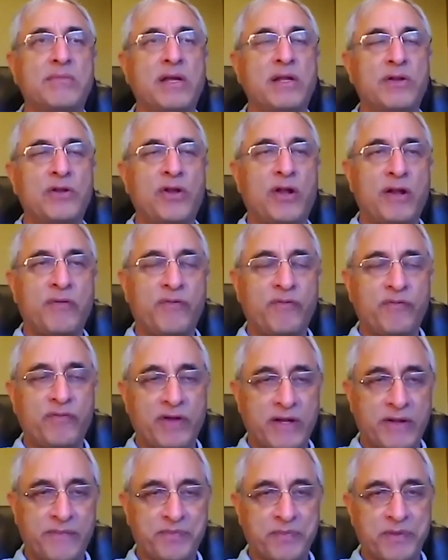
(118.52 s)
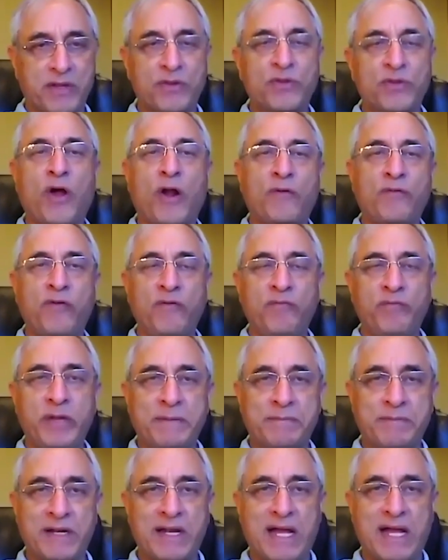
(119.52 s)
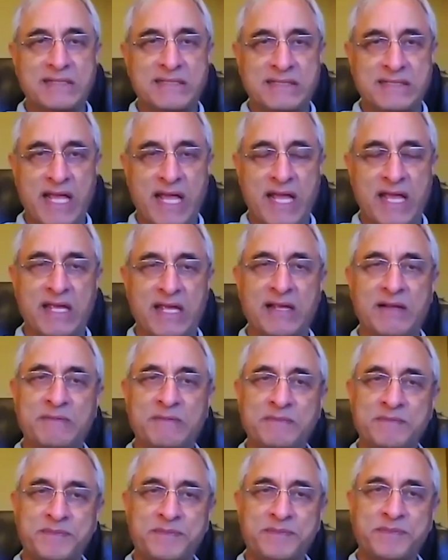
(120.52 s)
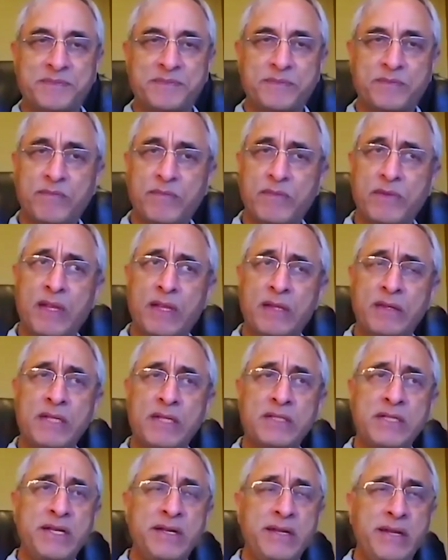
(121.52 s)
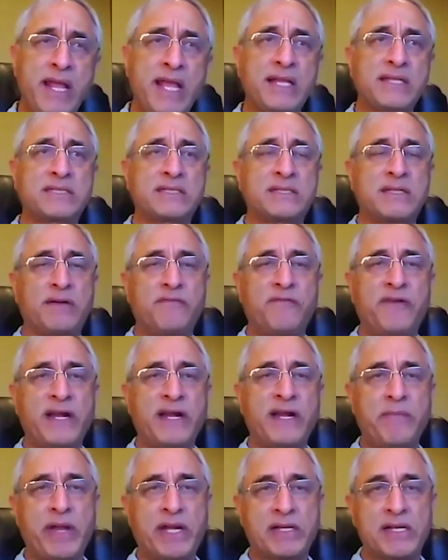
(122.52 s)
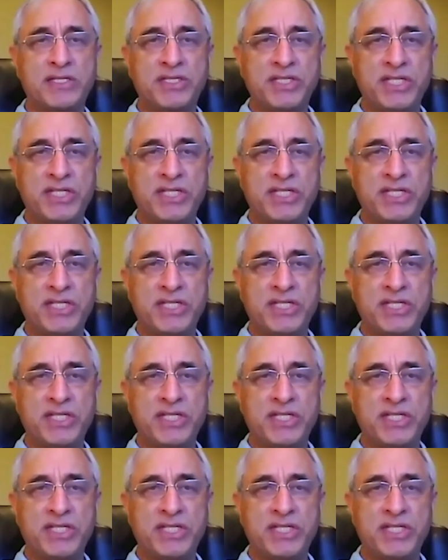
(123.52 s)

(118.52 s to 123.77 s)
a lot of thoughtful people are saying that the next fundamental